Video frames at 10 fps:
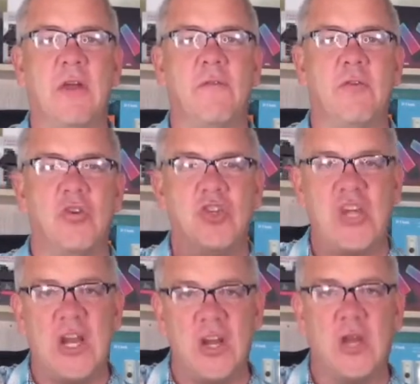for
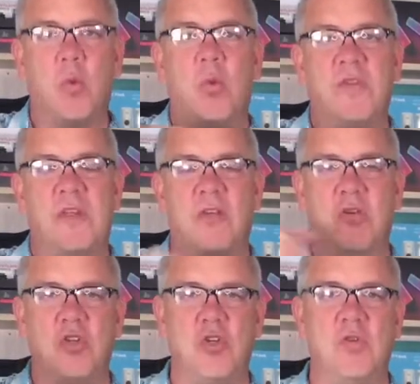sharing with the other
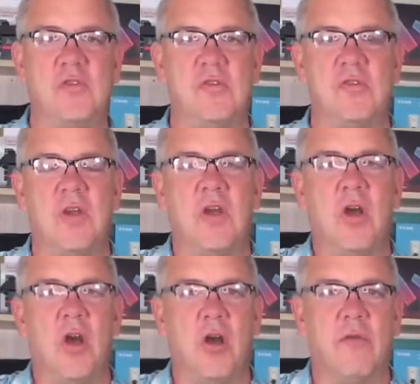users
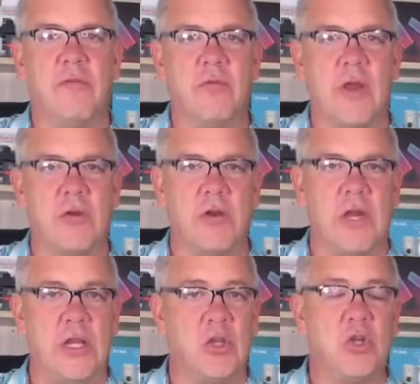of the router,
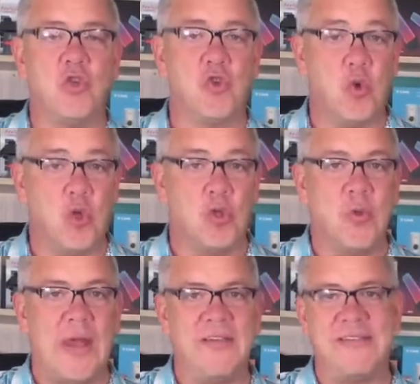and you control who
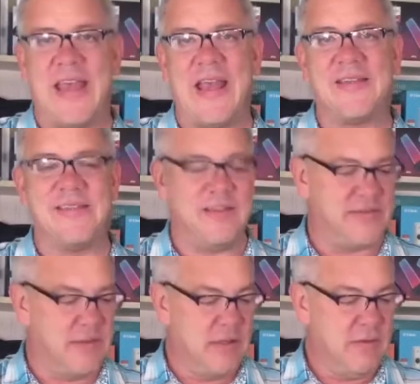has access
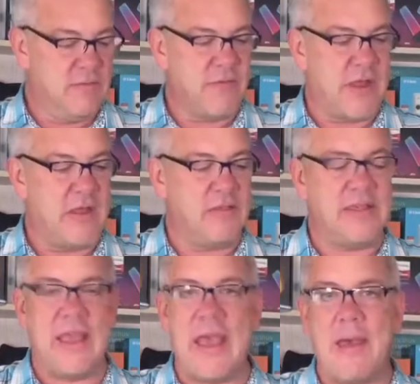via the
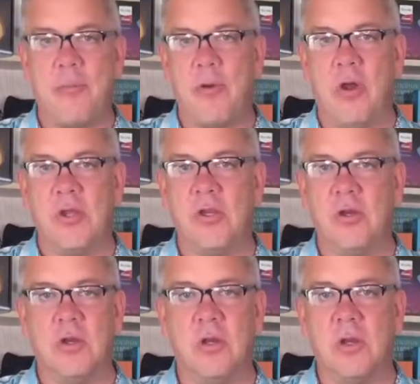app on
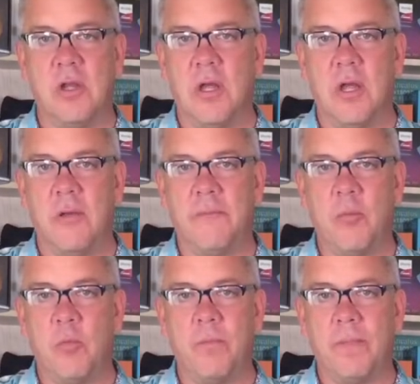your
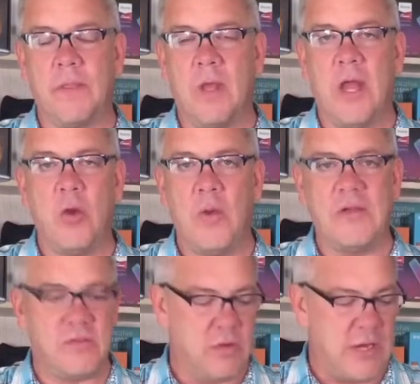
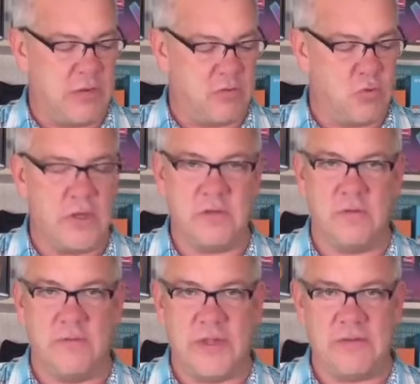iOS or Android
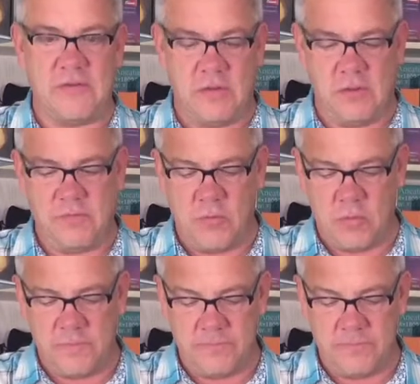device on your phone.